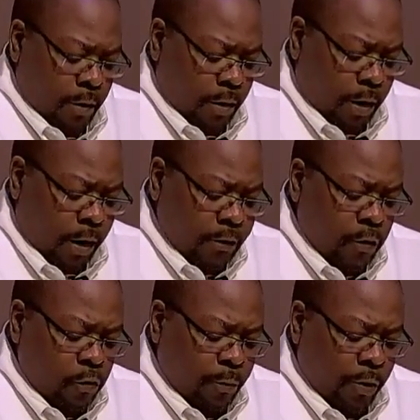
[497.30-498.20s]
I
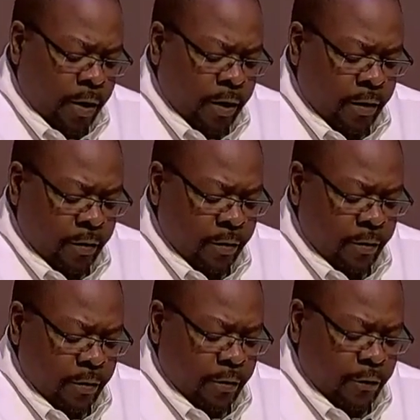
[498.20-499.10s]
told Brian
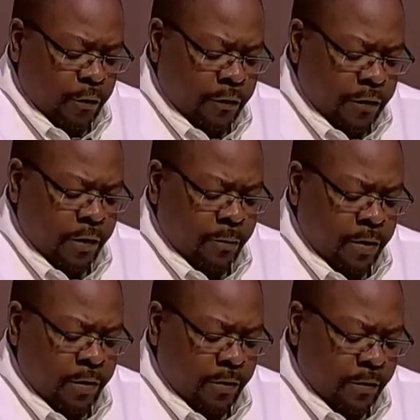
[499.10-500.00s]
to send
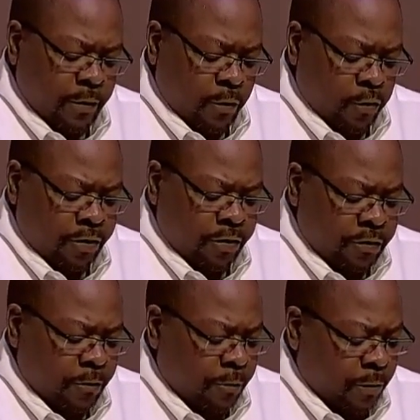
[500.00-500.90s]
me the
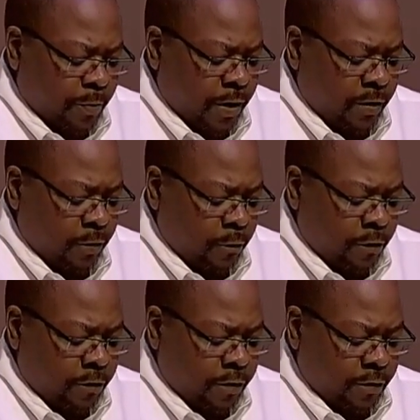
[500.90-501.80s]
quotation for the painting of
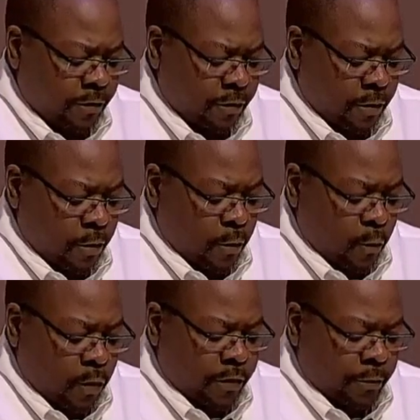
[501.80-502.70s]
the church
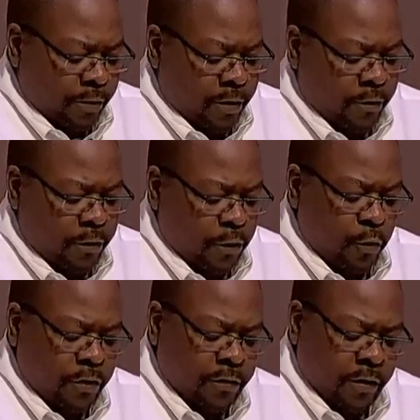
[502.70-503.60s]
once I returned to the
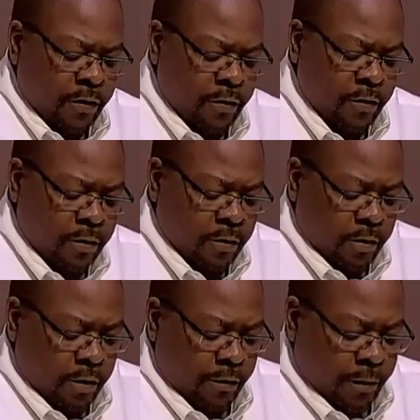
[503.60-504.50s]
USA.
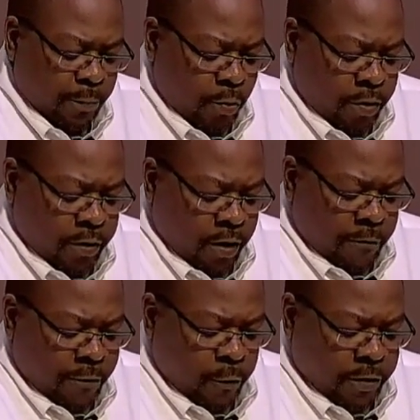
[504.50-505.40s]
At that point,
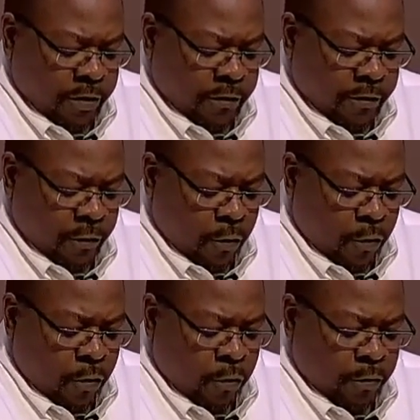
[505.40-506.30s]
after witnessing
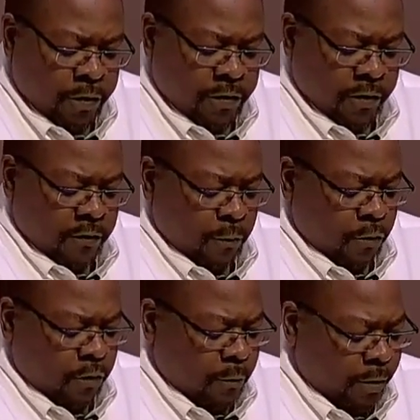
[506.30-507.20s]
all the
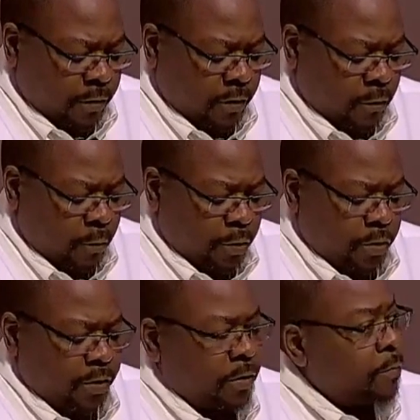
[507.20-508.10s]
testimonies by the
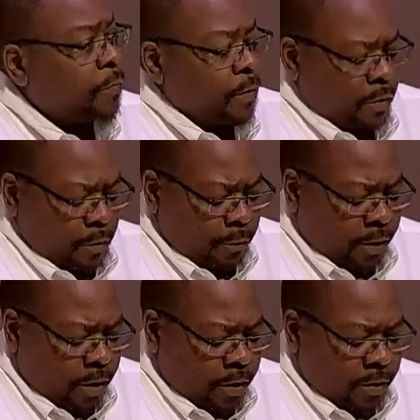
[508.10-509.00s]
community
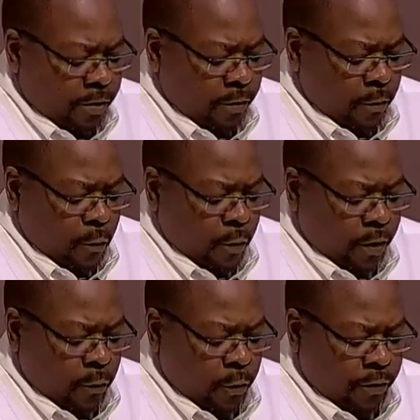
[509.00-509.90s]
regarding
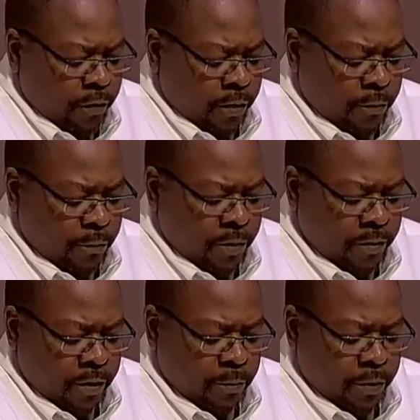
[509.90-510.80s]
work which had been
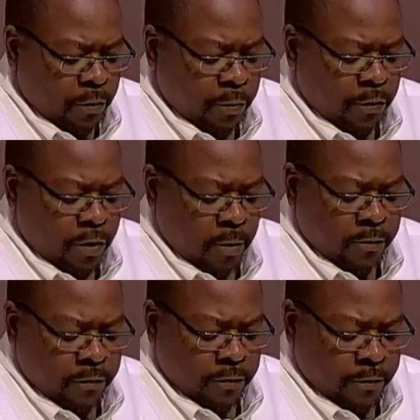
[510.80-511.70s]
done by Norman Thomas,